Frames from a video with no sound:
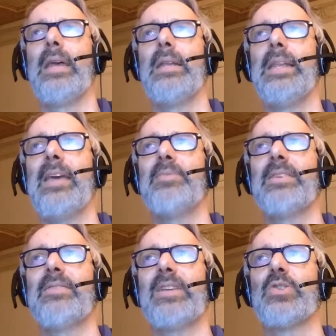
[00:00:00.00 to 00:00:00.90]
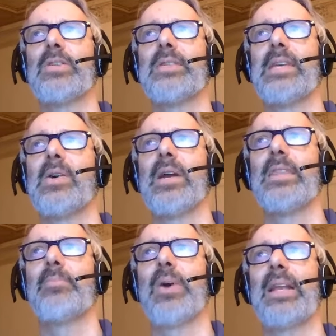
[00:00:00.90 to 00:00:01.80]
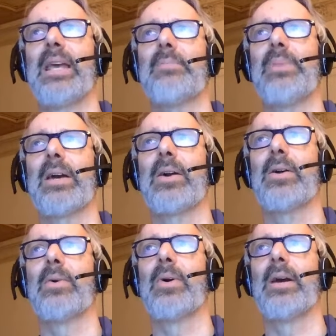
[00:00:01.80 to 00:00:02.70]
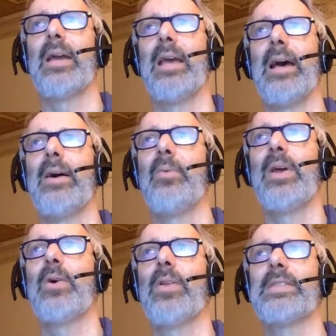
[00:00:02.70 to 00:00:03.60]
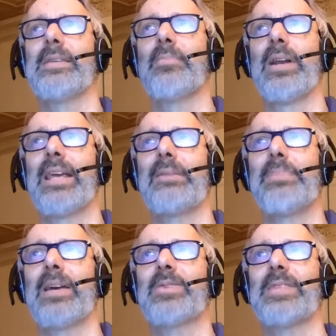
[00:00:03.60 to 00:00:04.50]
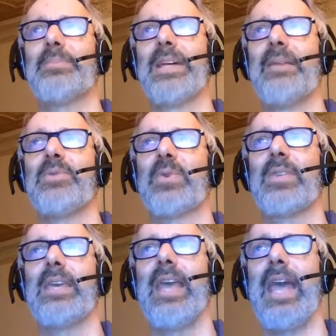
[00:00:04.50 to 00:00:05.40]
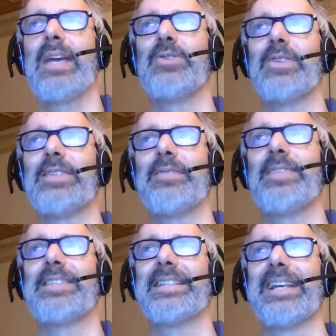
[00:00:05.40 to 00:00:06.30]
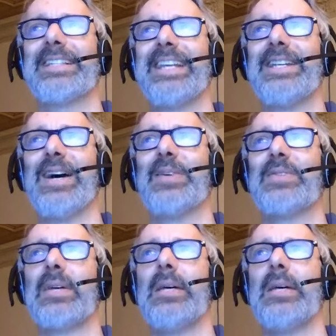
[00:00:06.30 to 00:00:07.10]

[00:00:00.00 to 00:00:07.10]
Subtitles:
names of edges here in the predicate picker, or we call this the predicate picker sometimes, or the edges of the selected nodes.